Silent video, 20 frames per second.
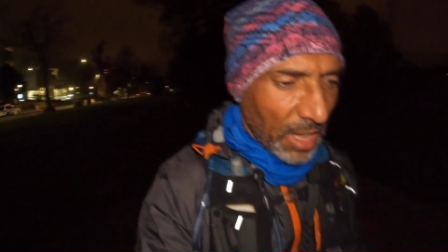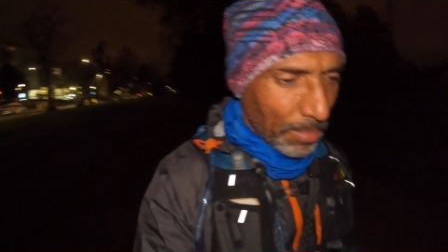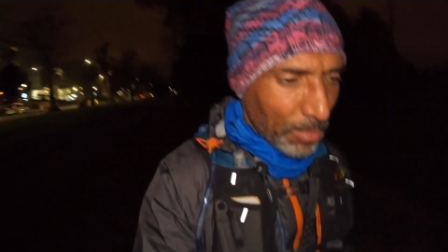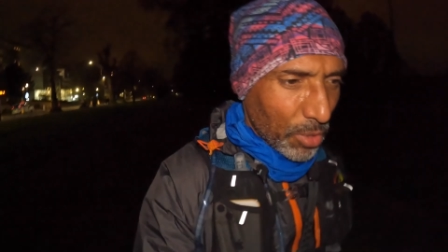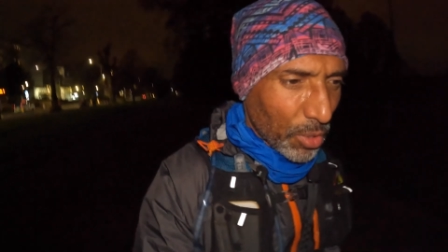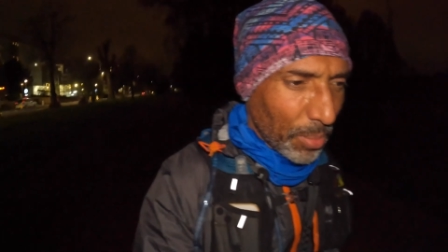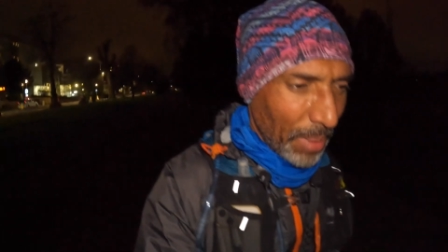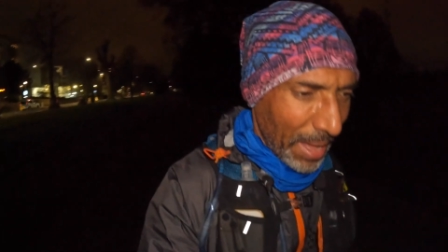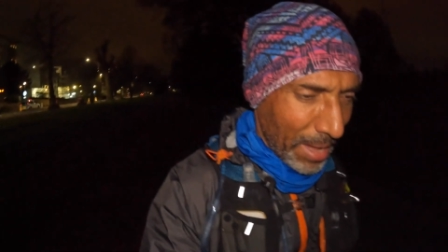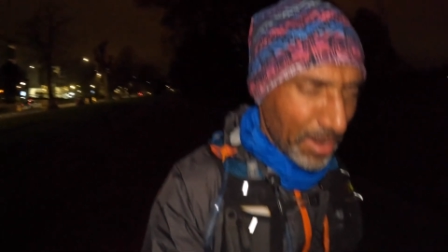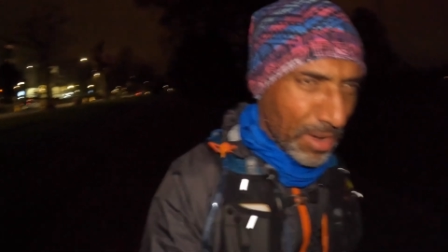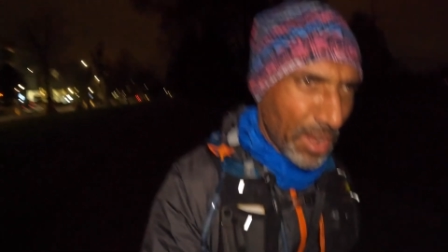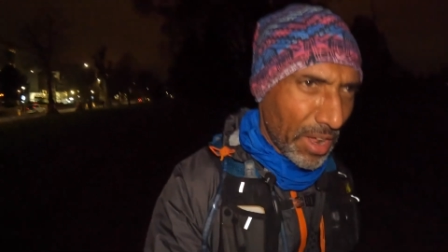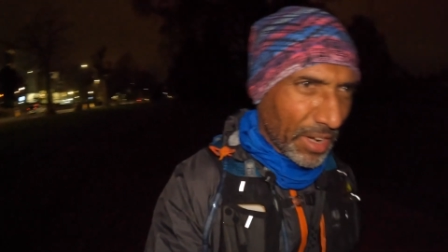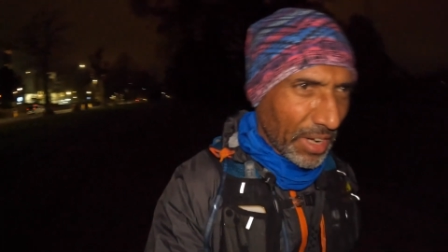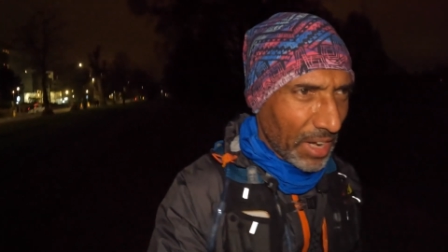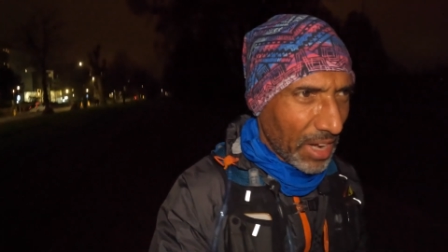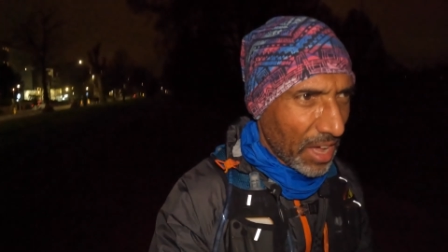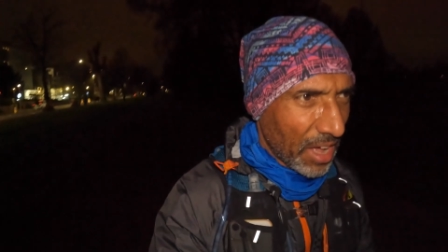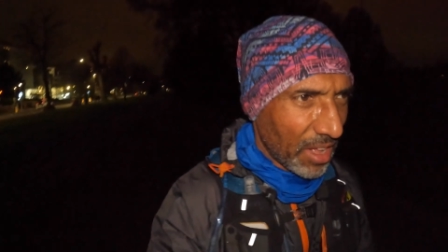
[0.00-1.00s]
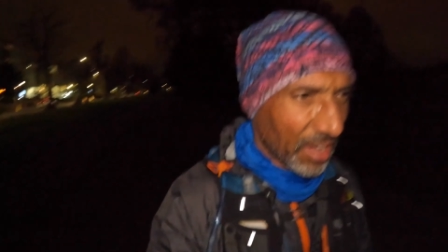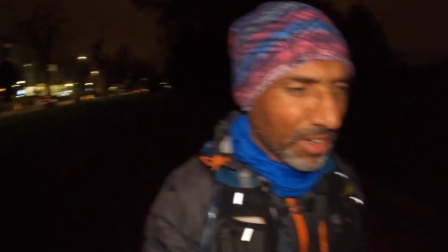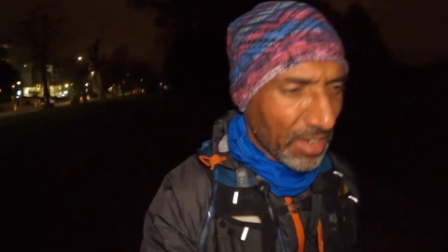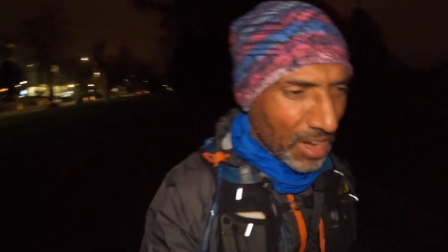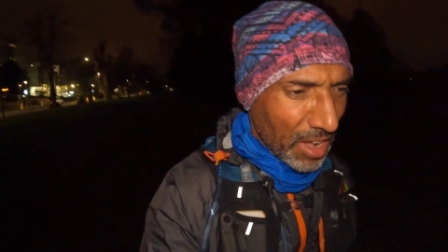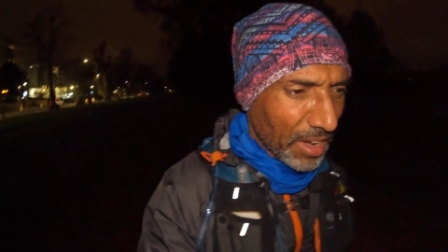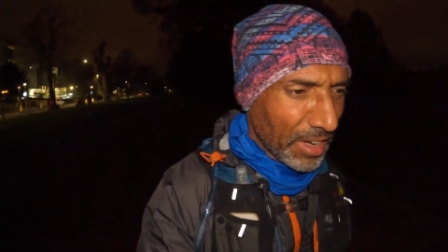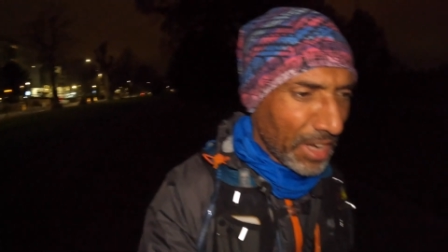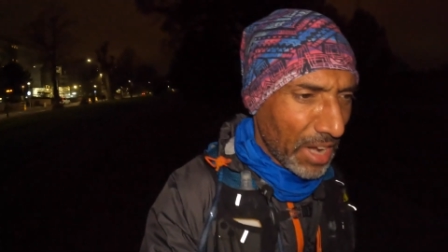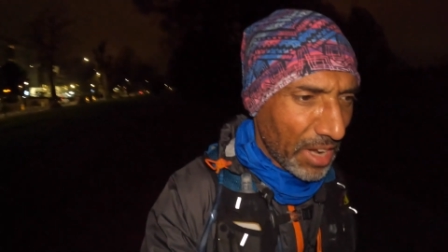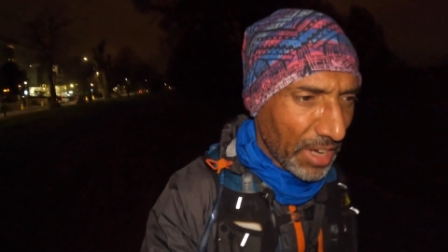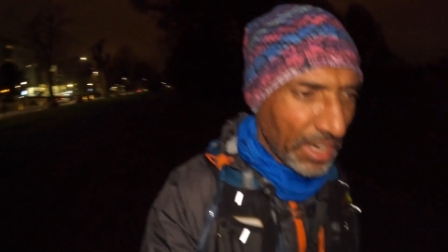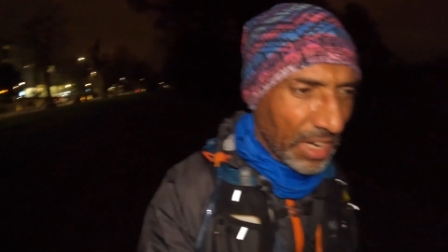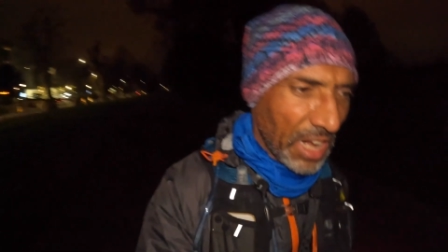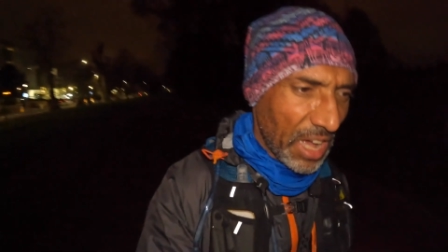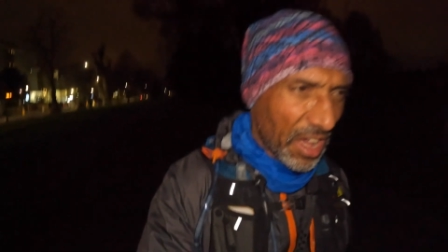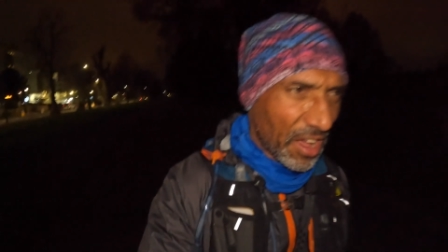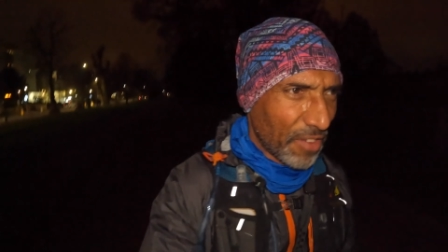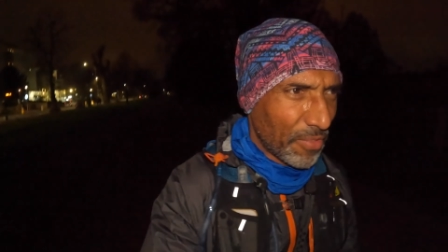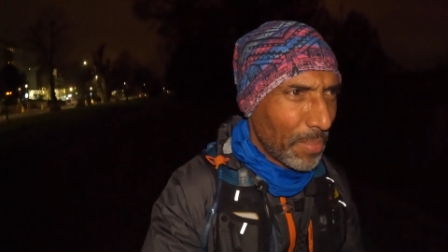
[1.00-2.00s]
to about
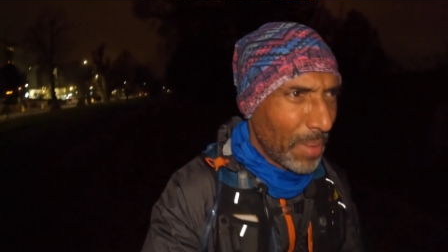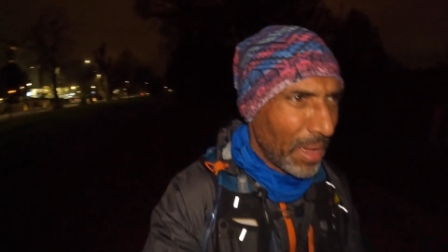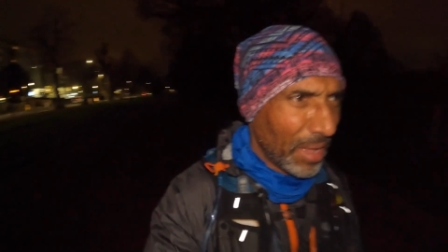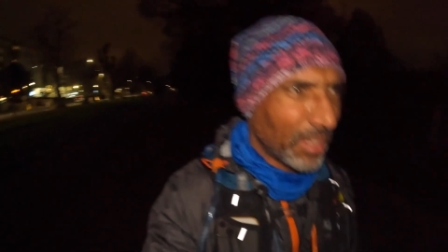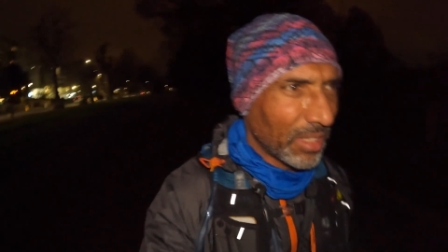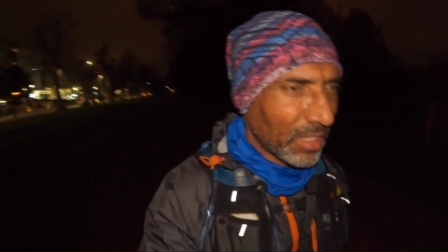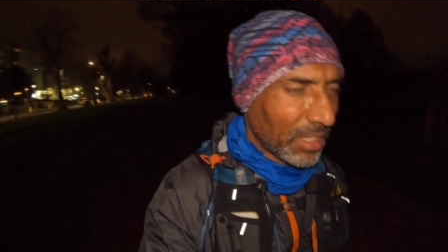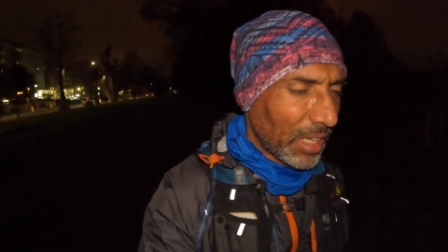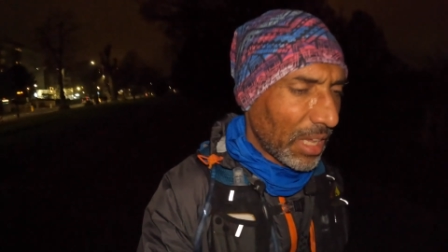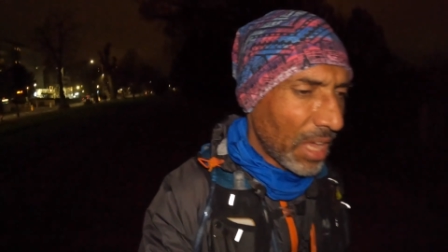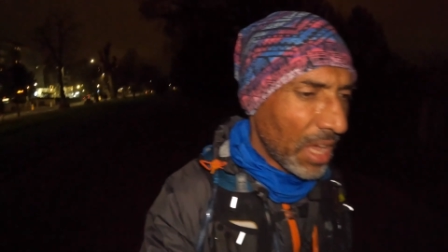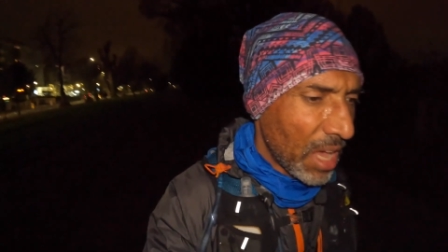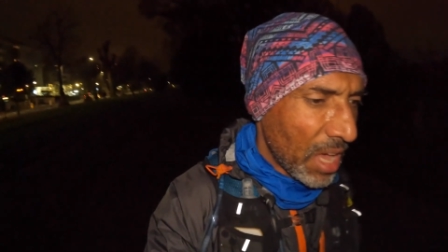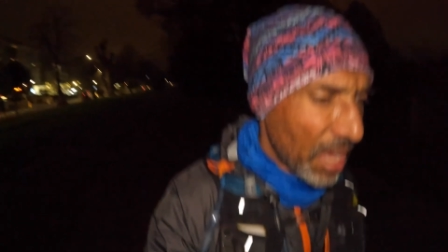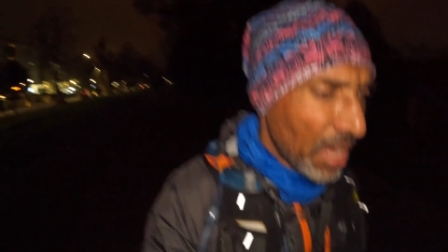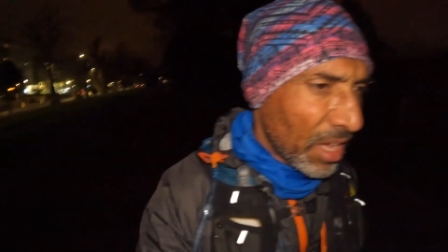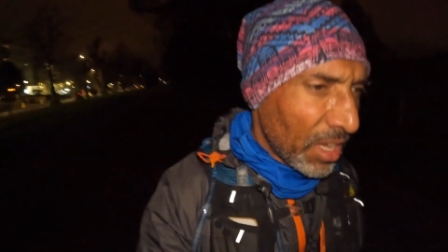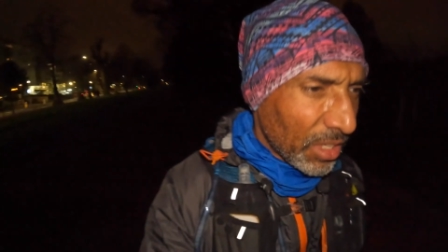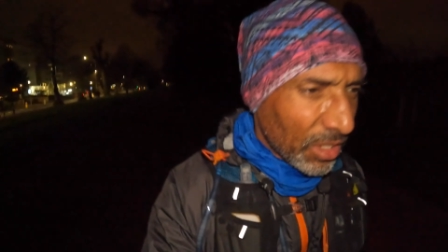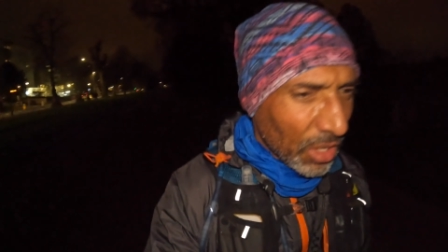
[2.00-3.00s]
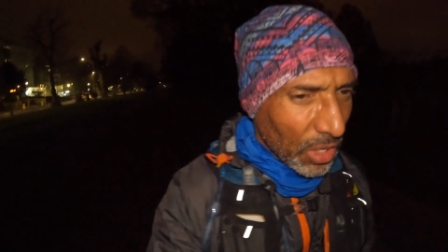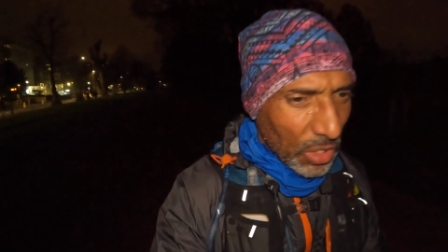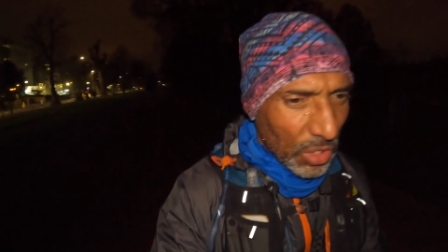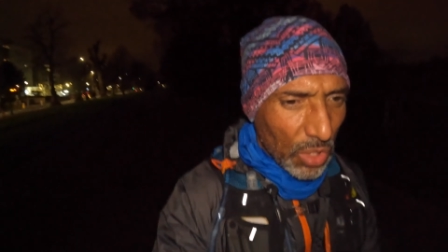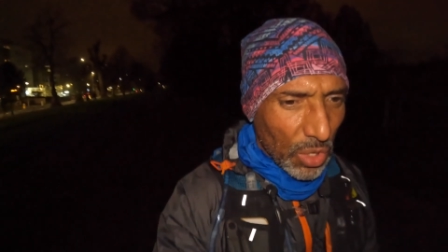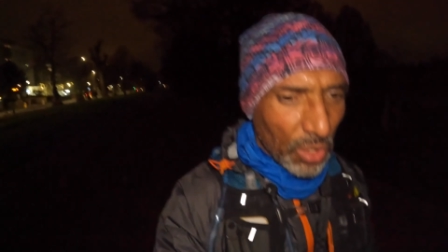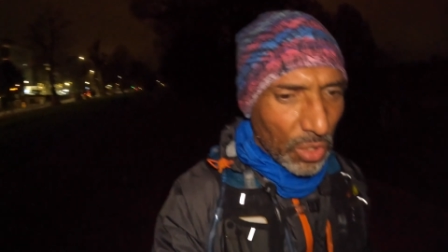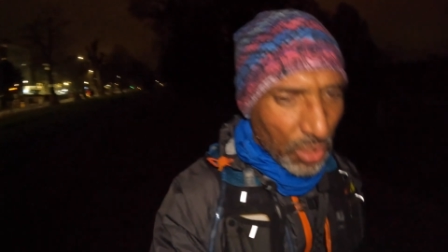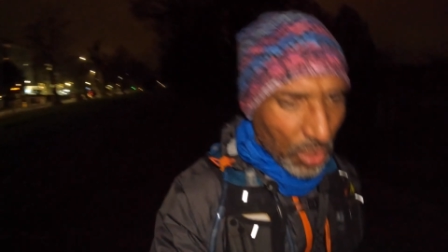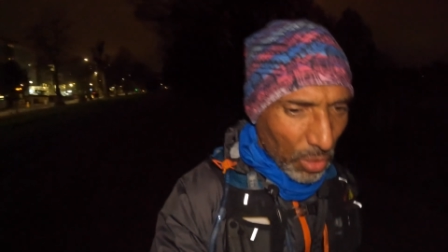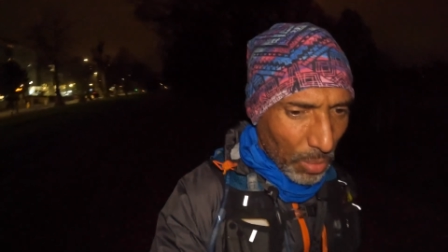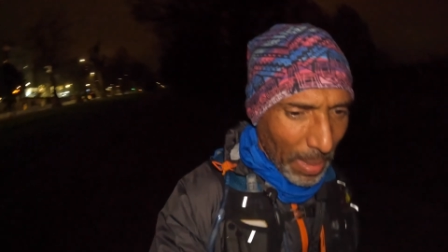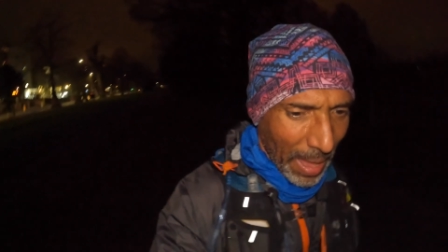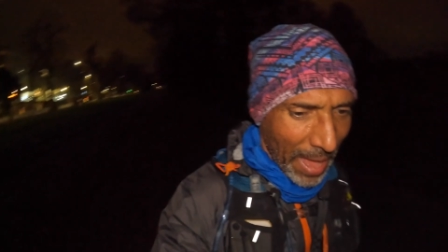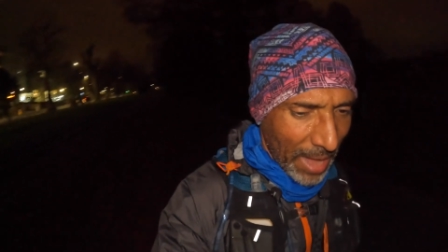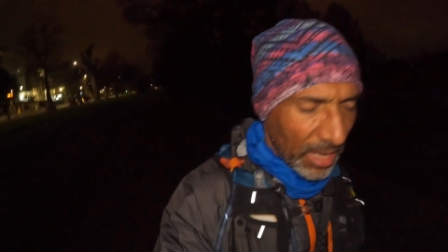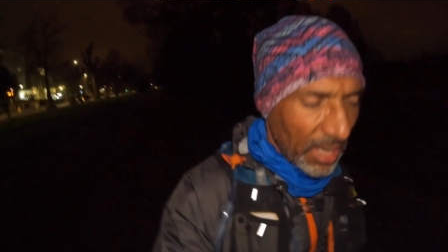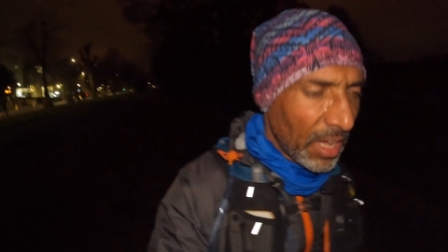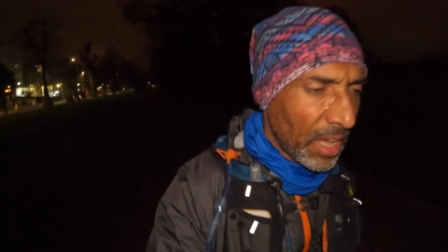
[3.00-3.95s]
9.5 miles, so it's not too bad.